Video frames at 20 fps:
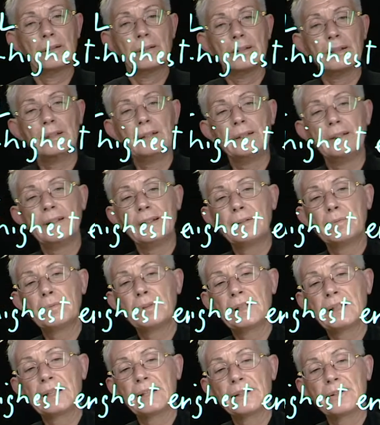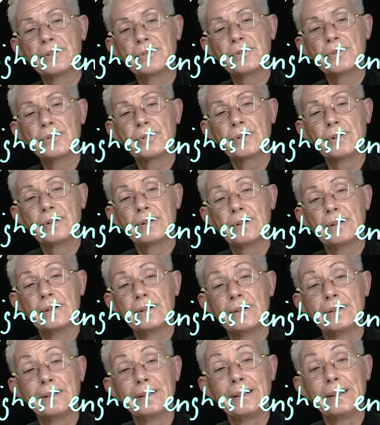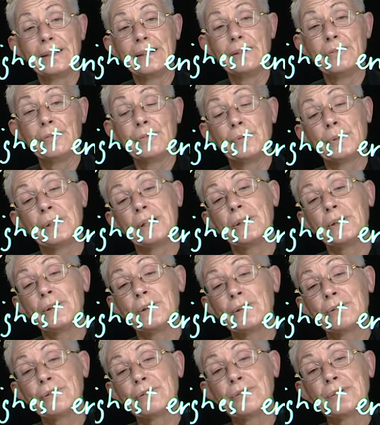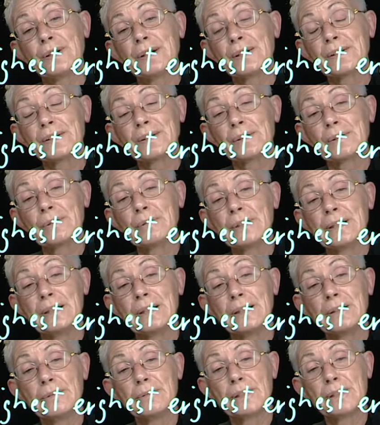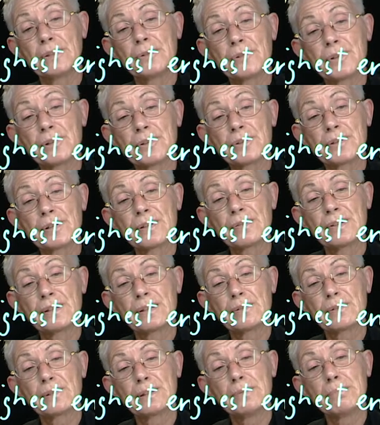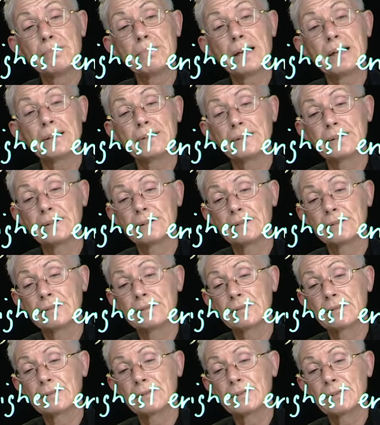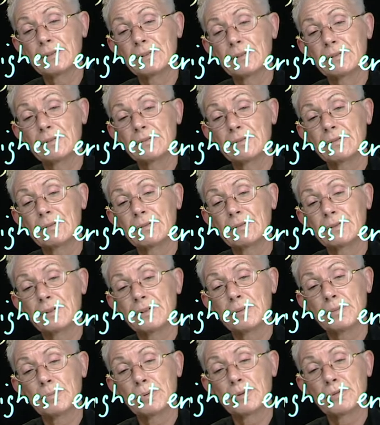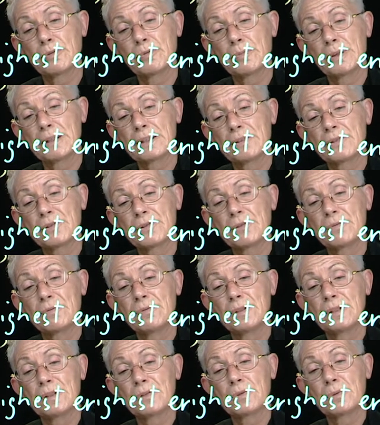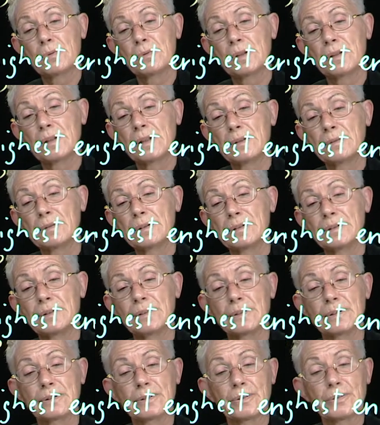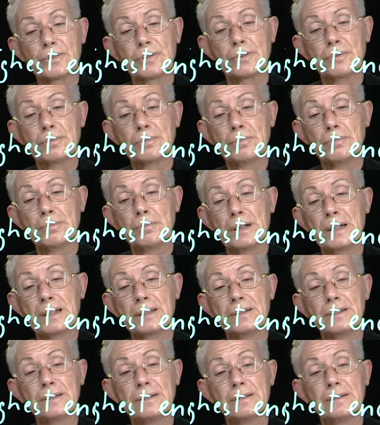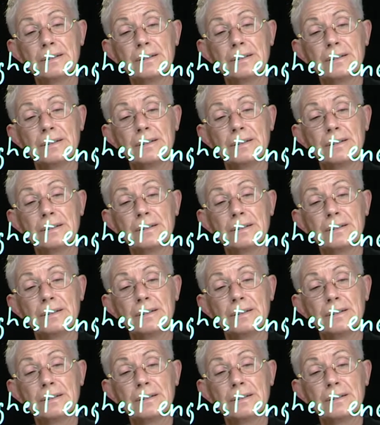In the end, we can, if we go farther away, we can just have actually mud. So symbol of mud is this without the dot, so mud